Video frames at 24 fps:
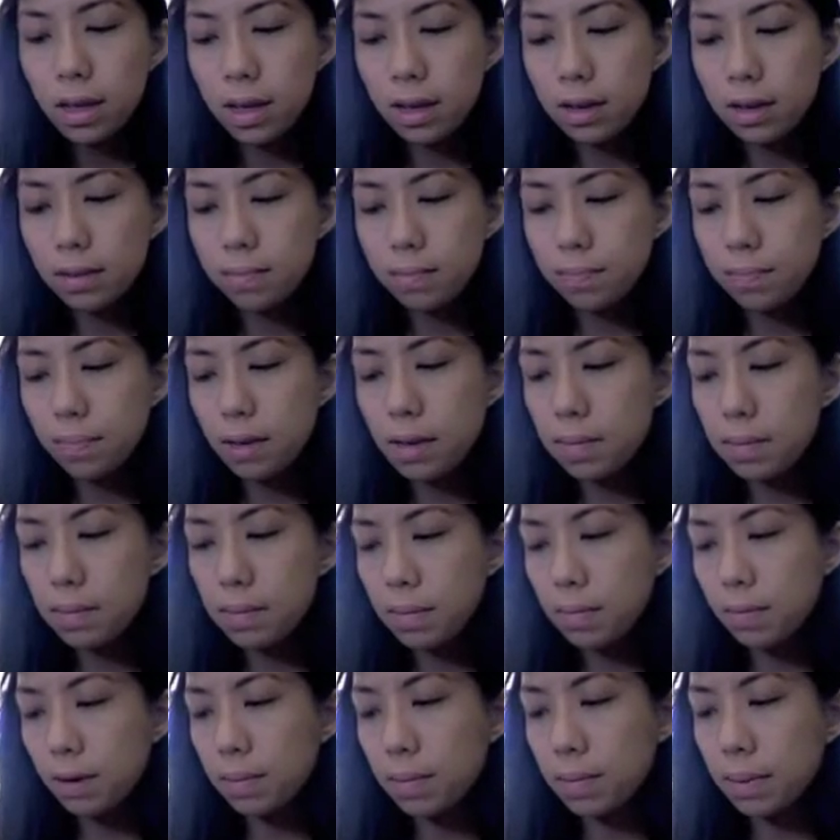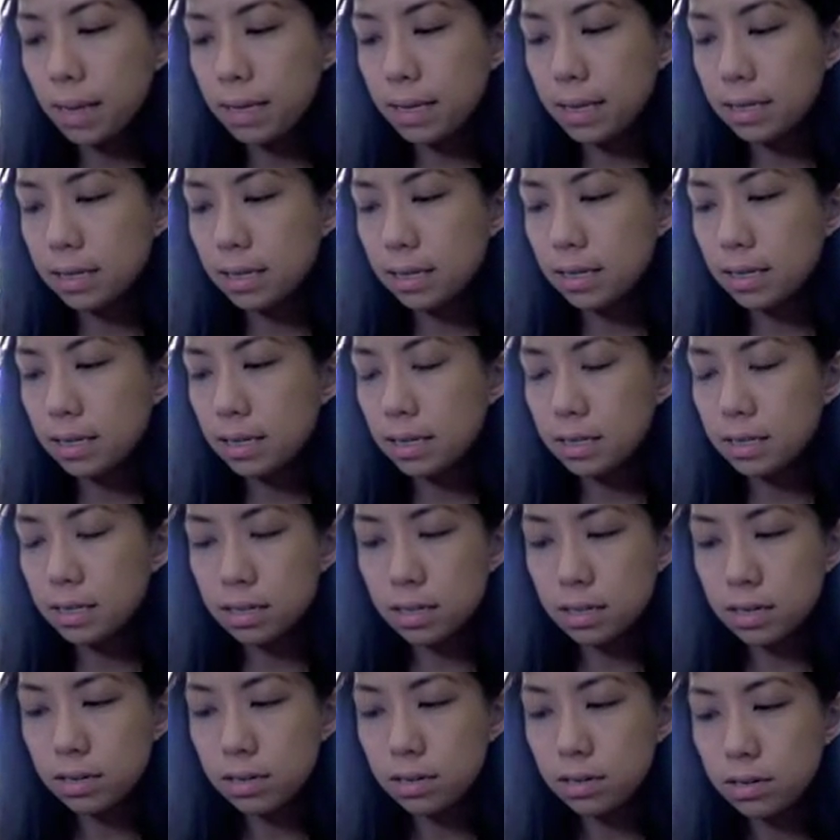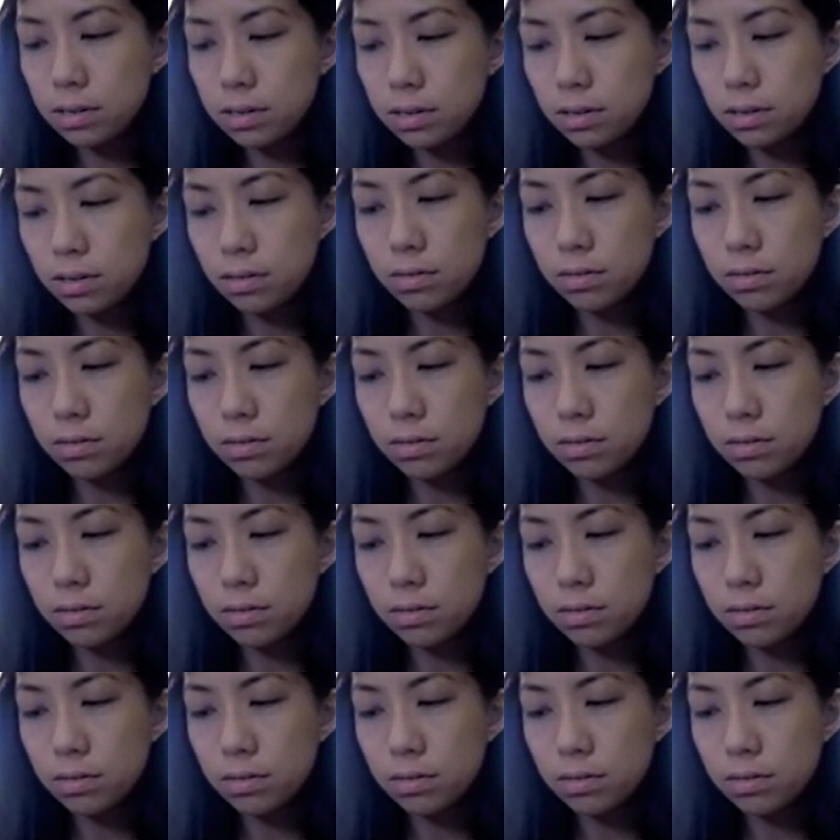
I keep it pretty basic because you don't